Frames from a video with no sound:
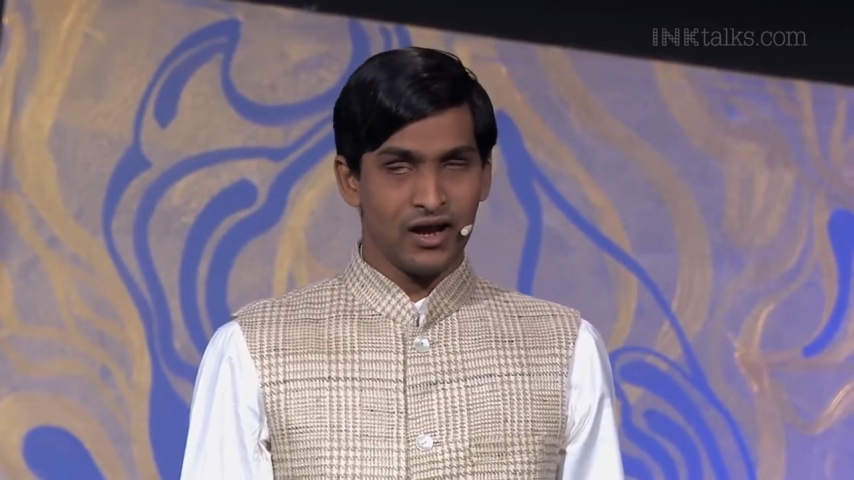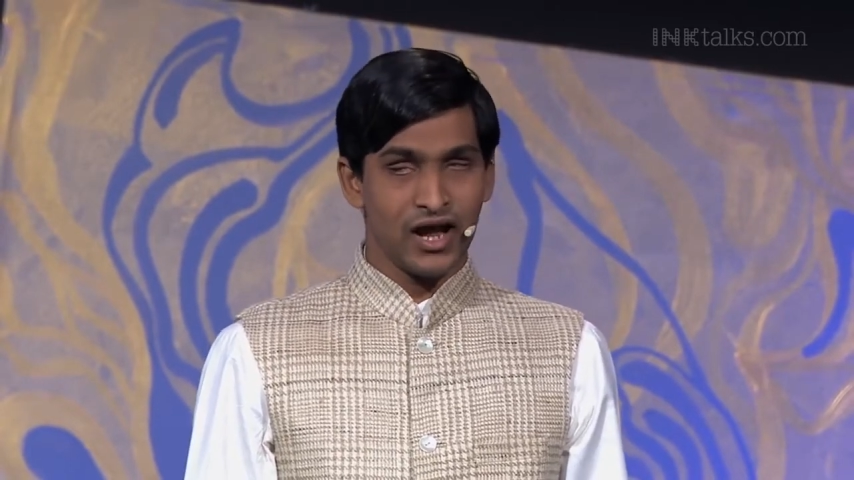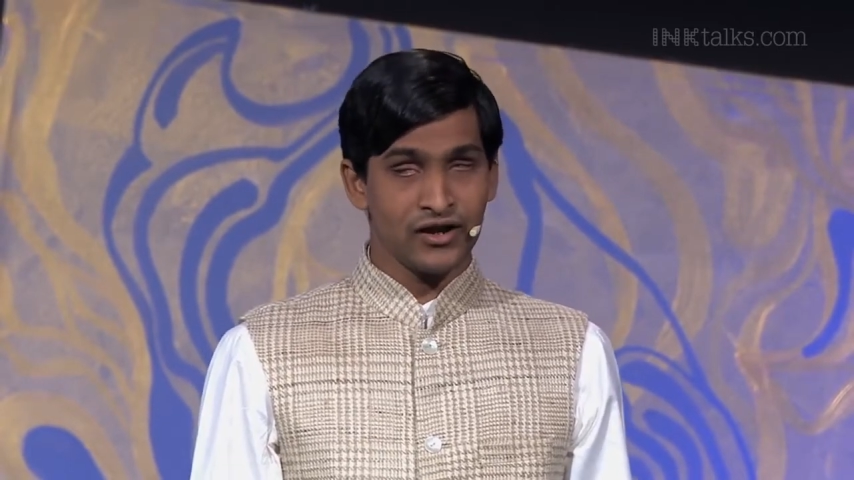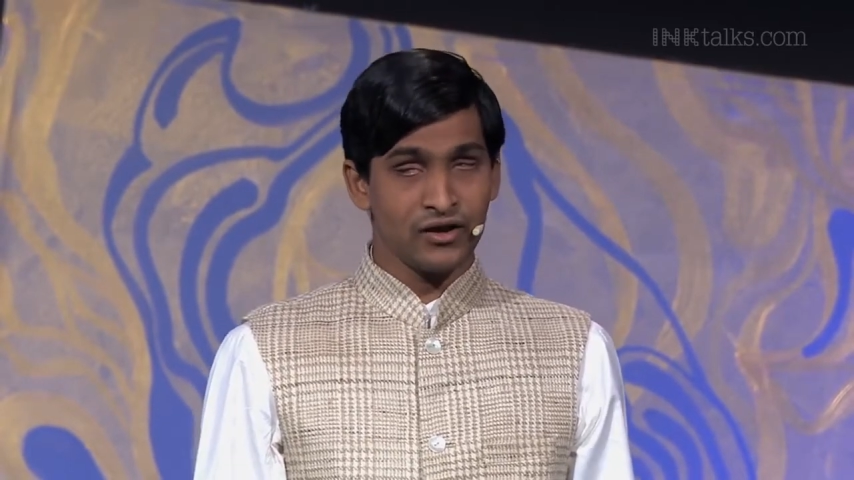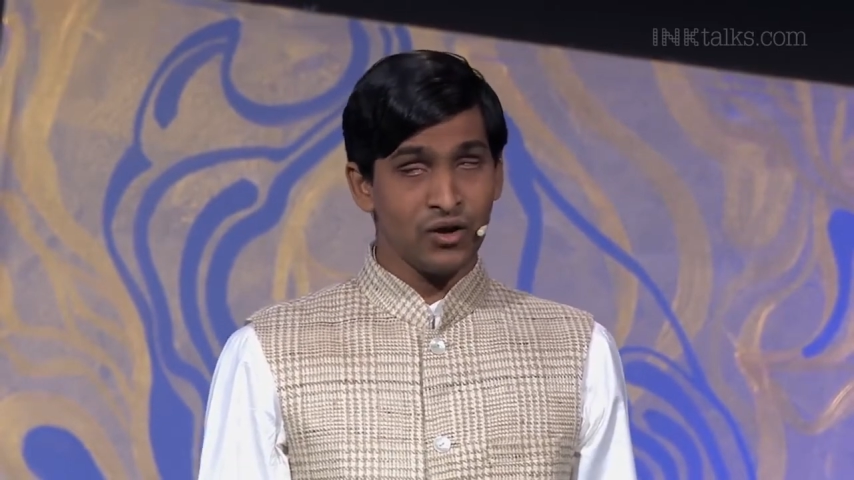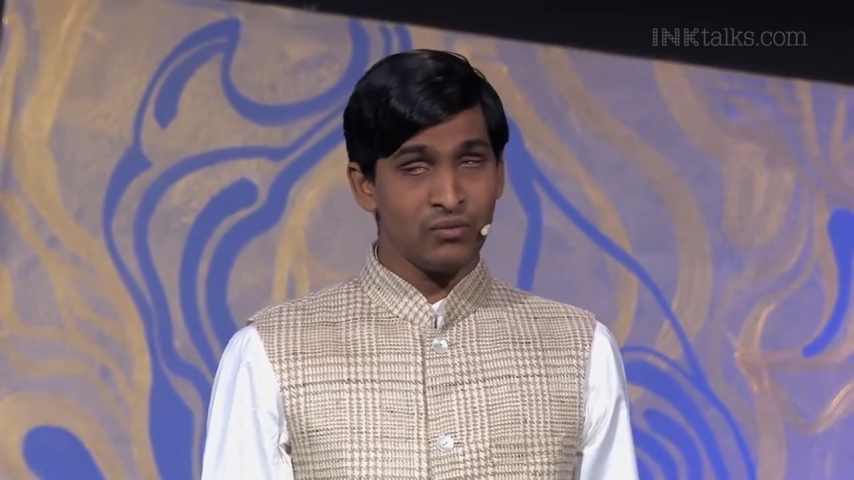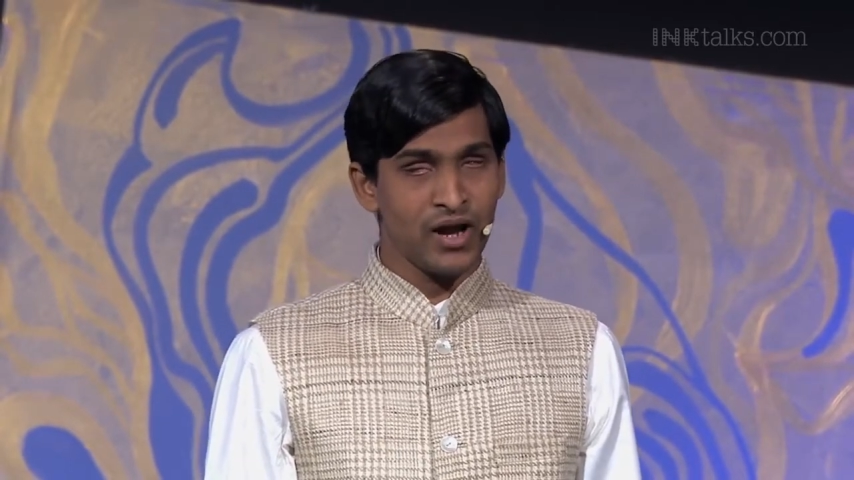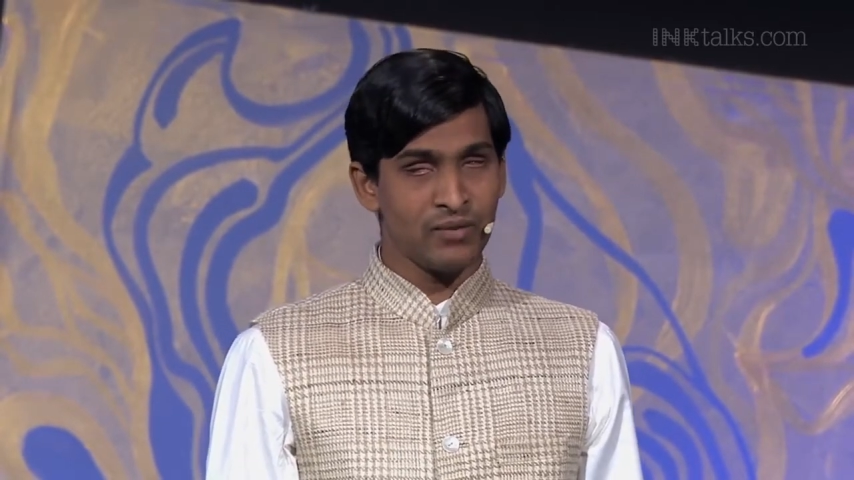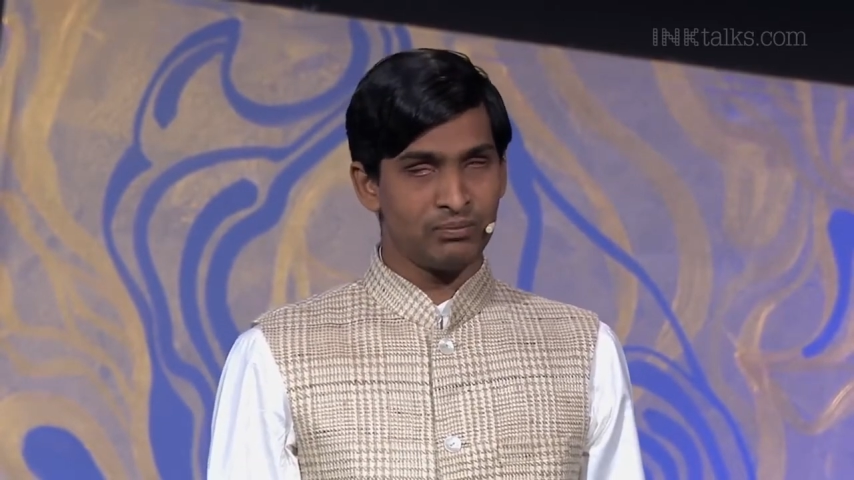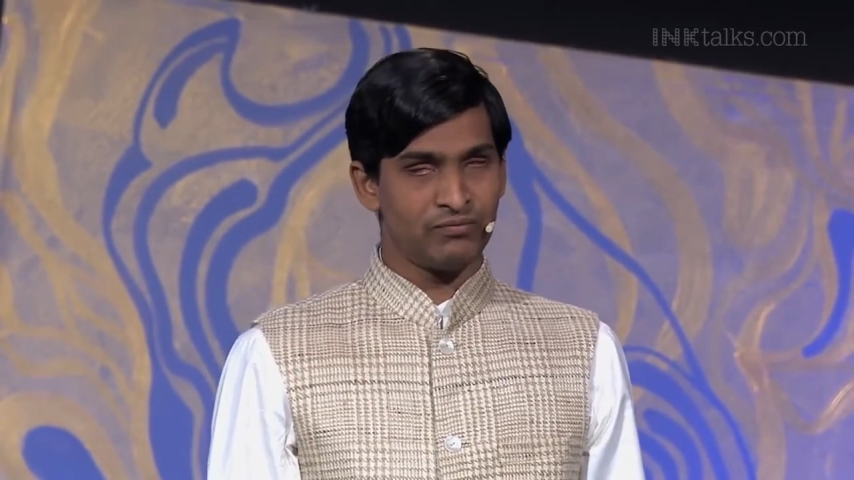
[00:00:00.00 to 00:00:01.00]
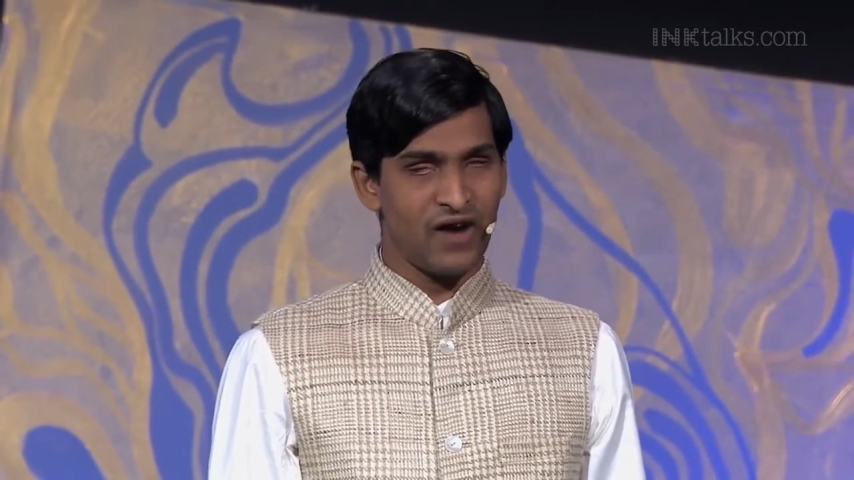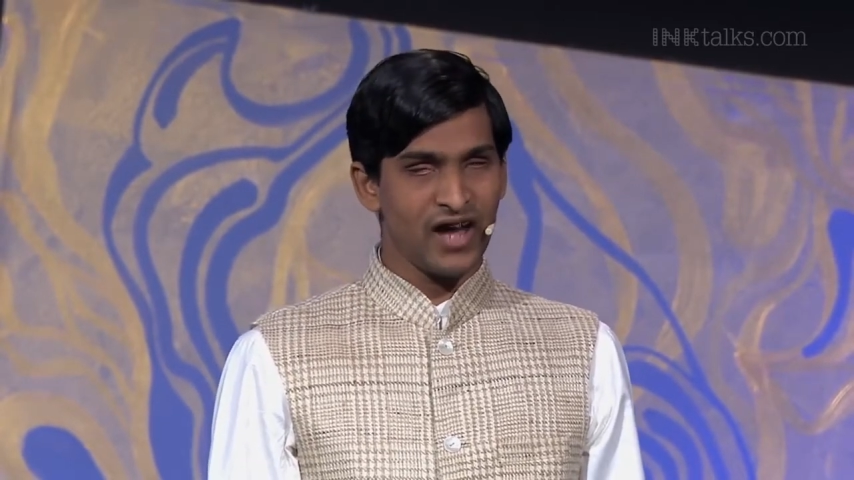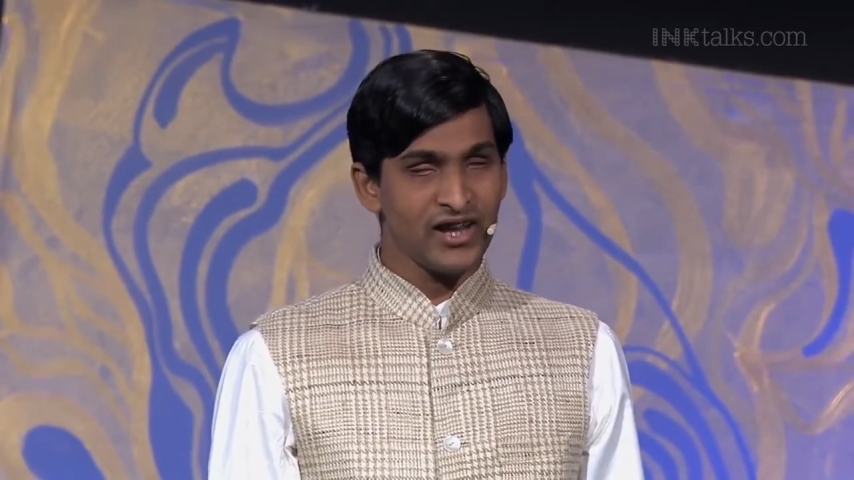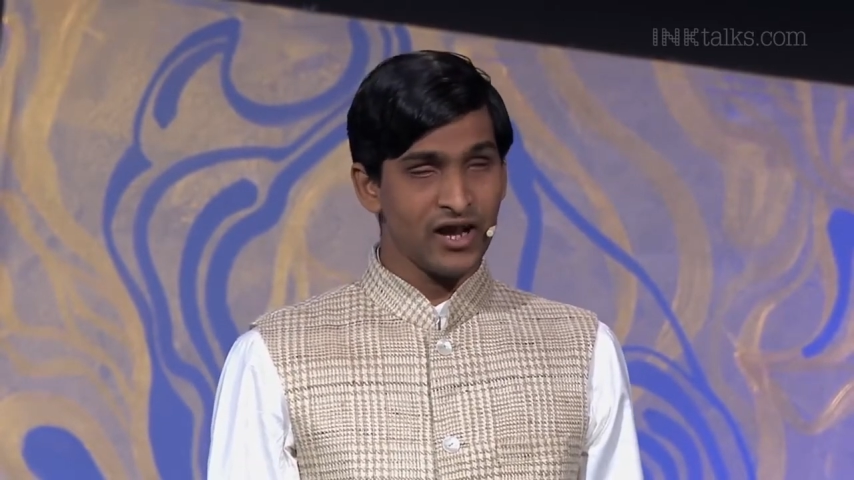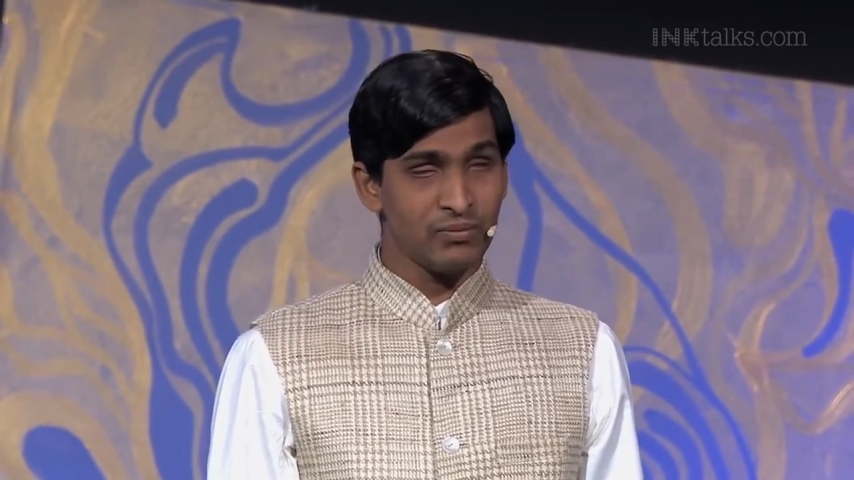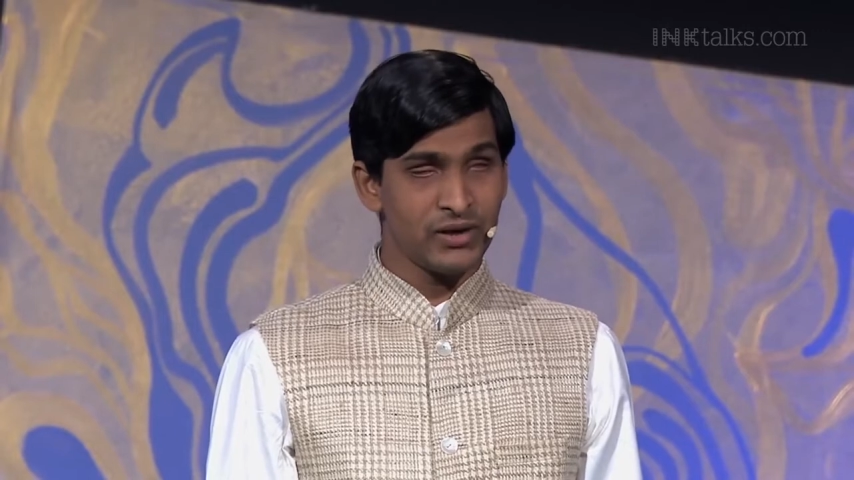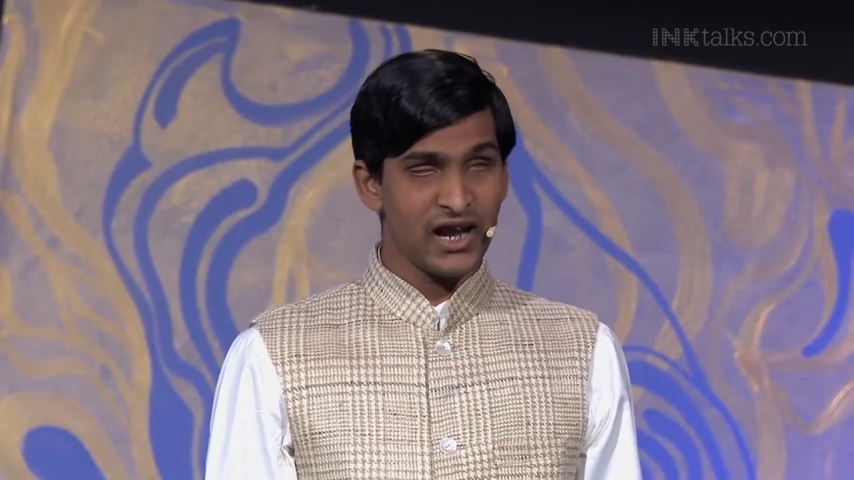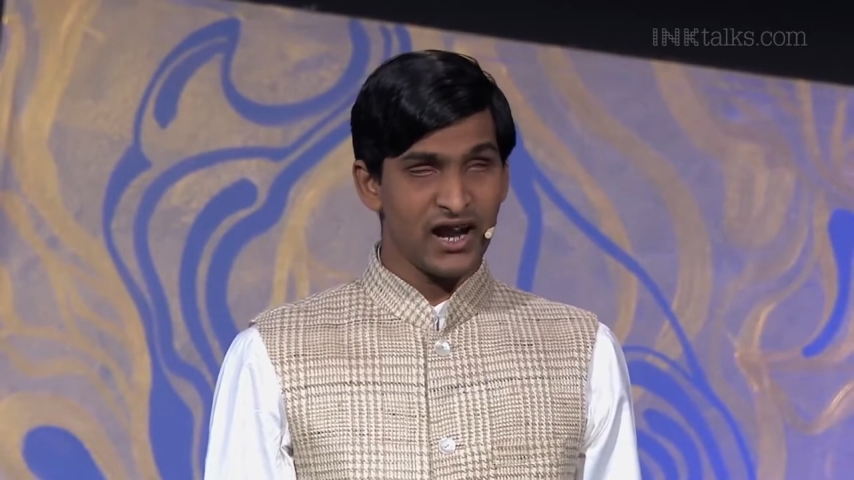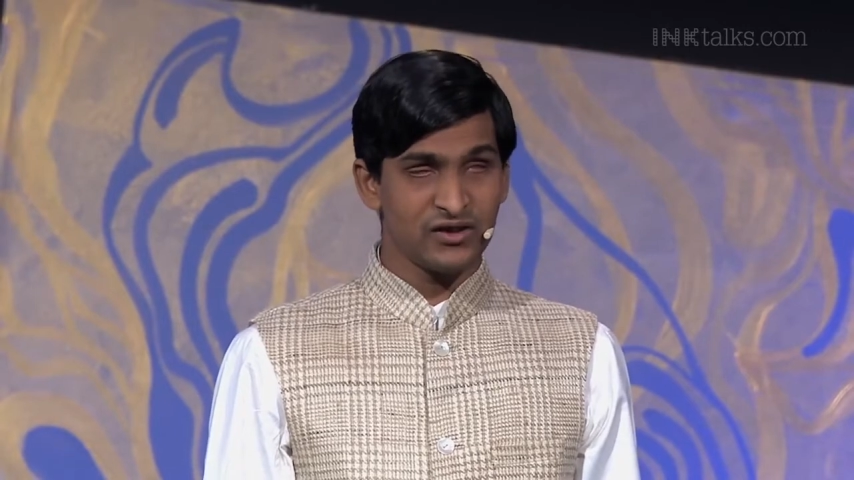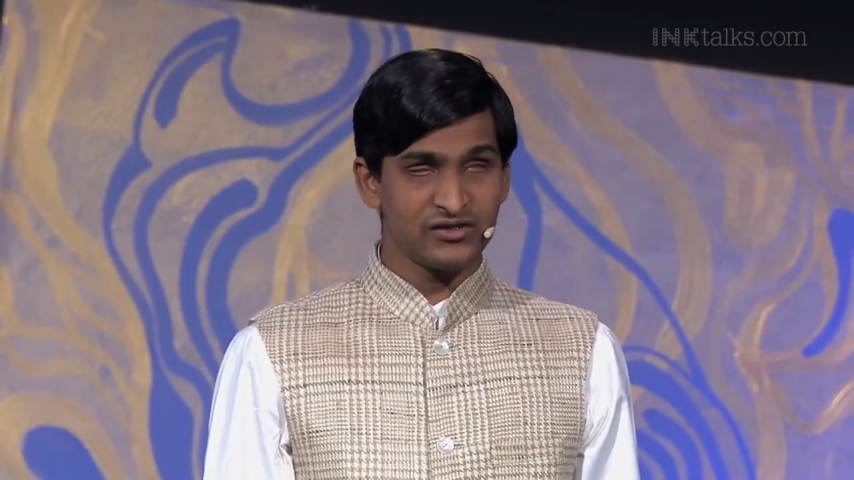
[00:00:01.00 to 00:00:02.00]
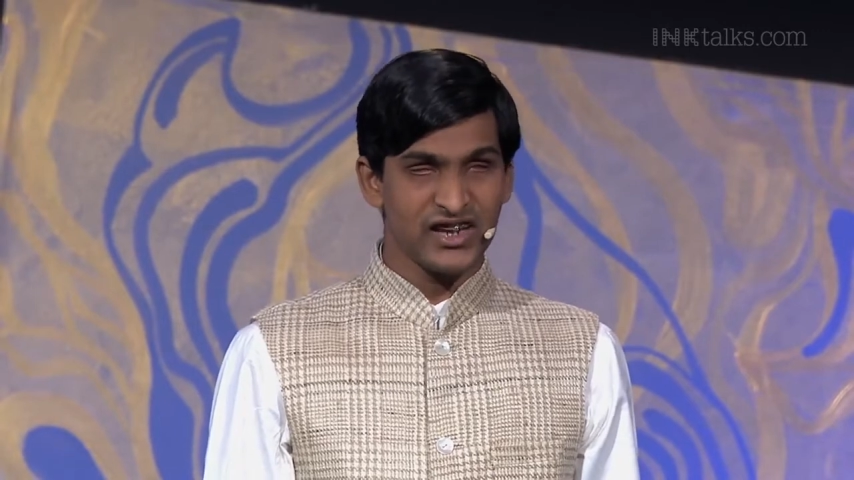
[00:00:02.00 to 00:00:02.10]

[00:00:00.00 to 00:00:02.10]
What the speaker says: And my father began to